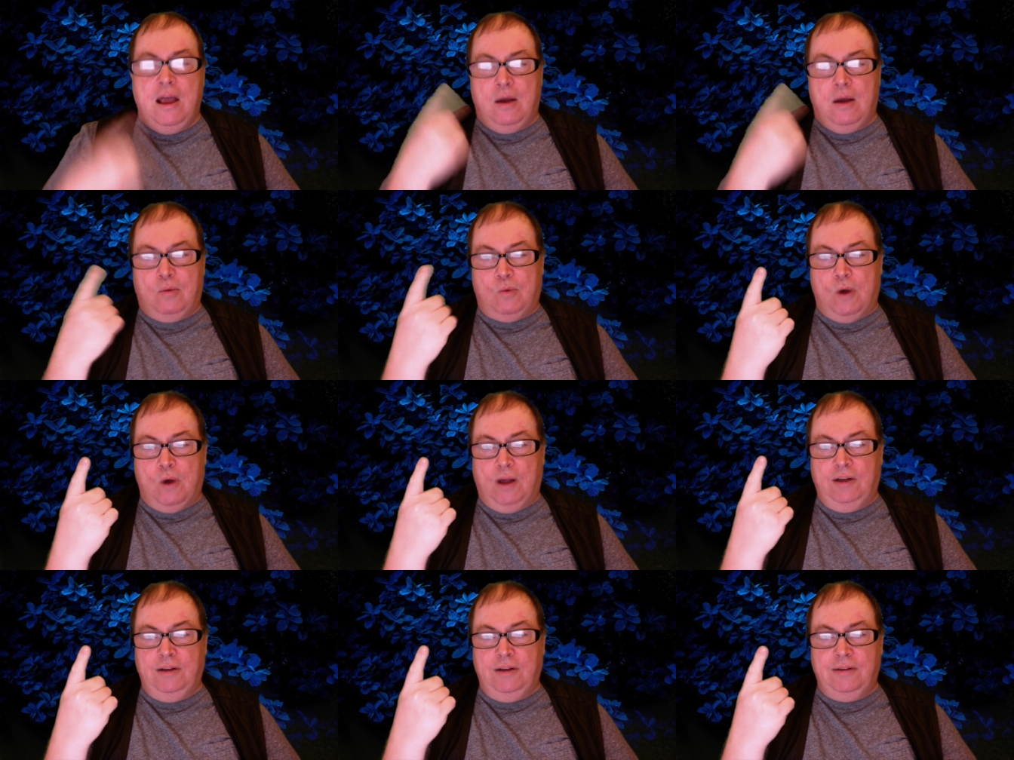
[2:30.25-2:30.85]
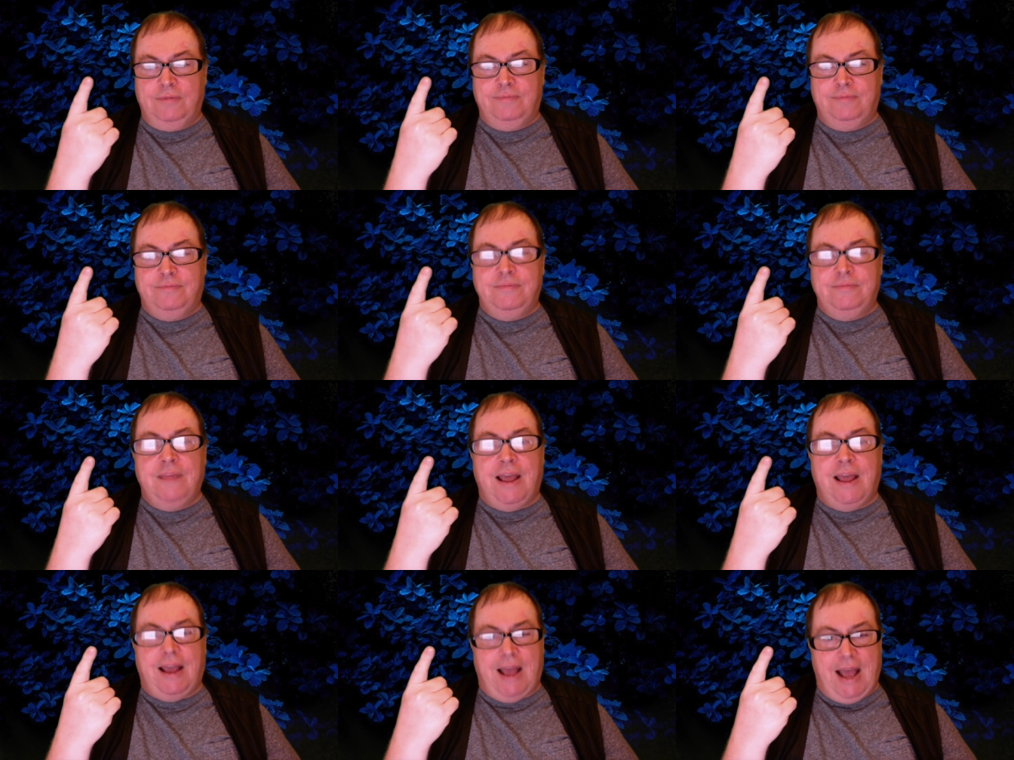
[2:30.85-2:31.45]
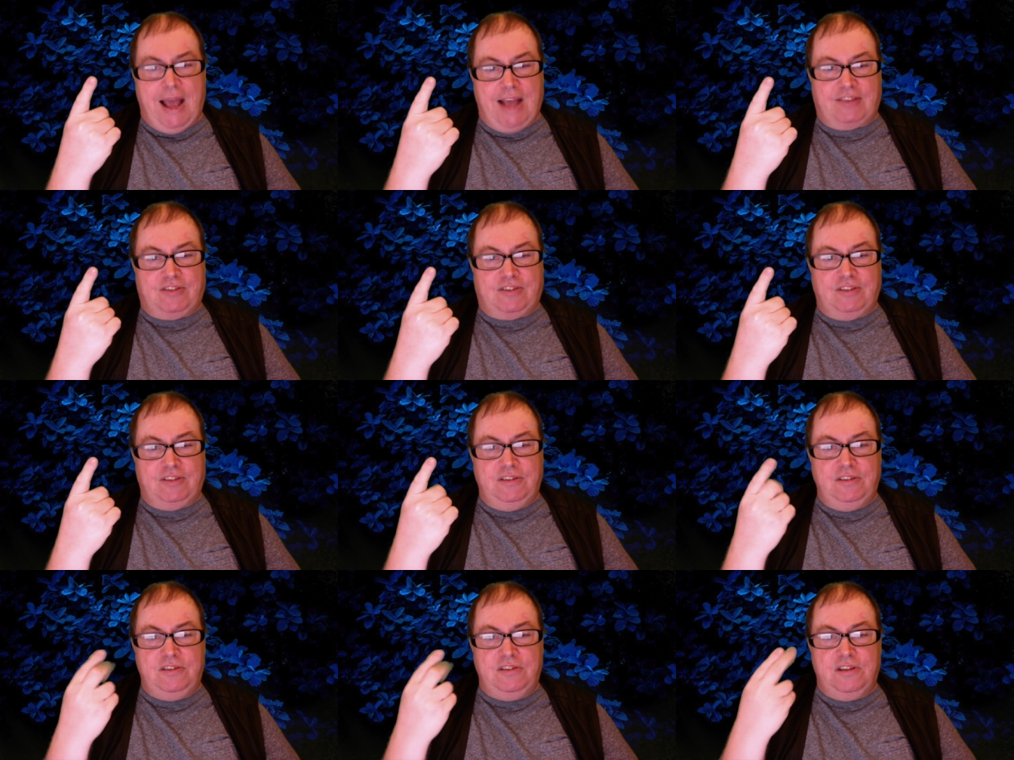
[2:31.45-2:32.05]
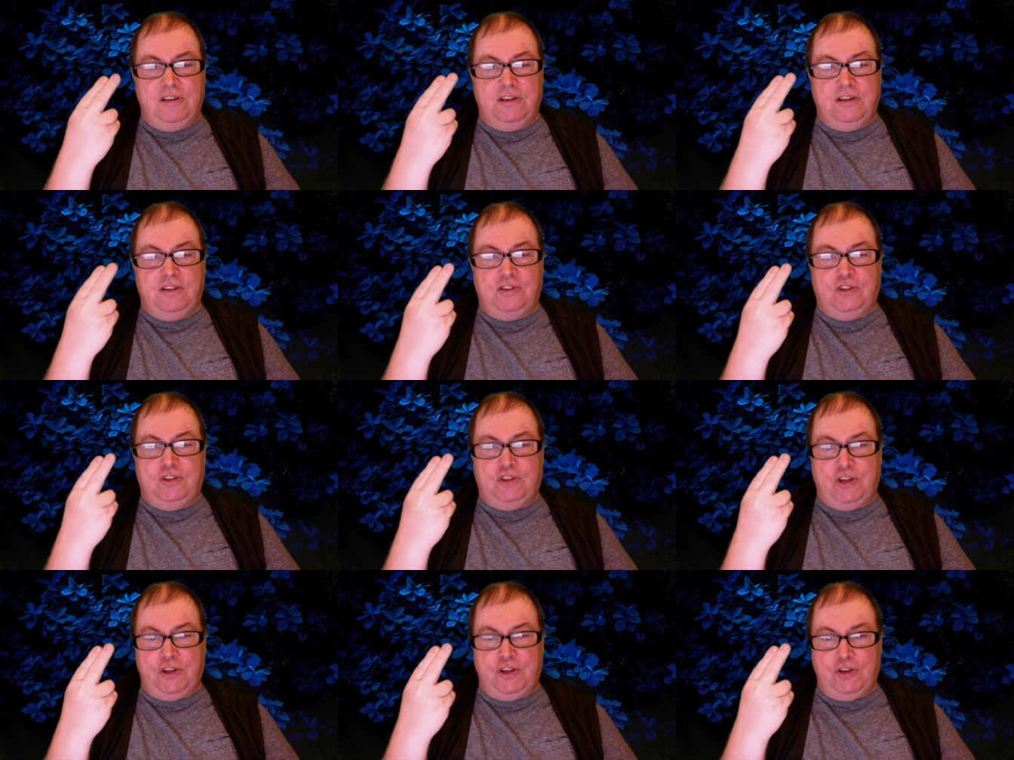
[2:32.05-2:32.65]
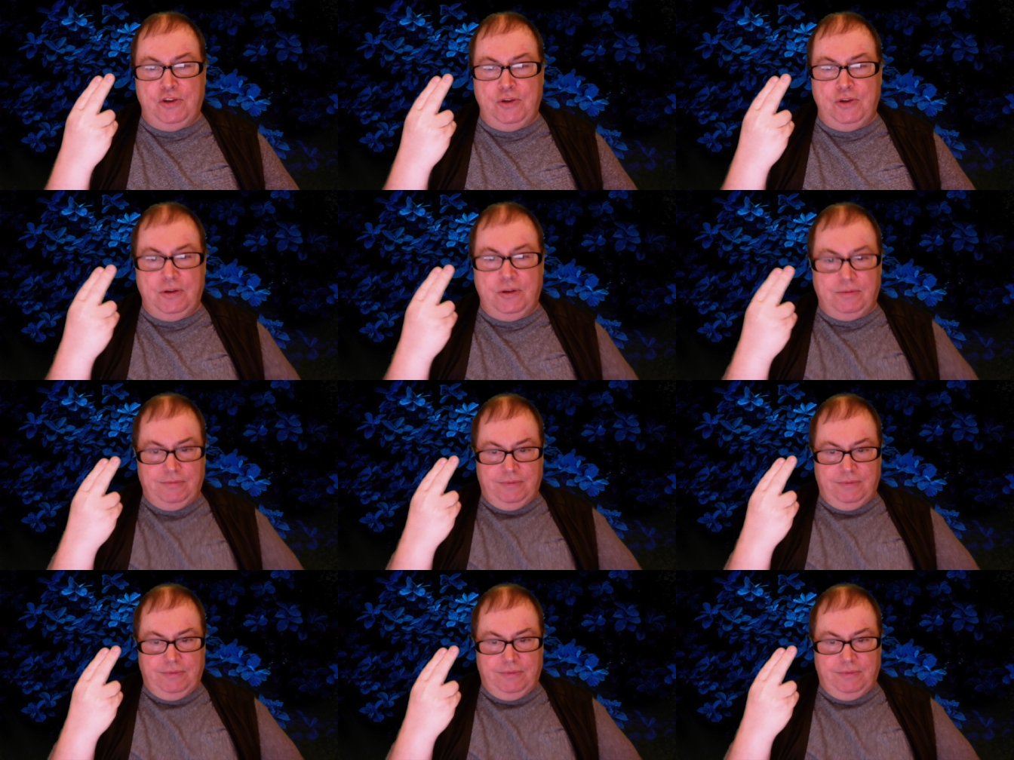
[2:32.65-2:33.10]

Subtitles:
1. Athens. 2.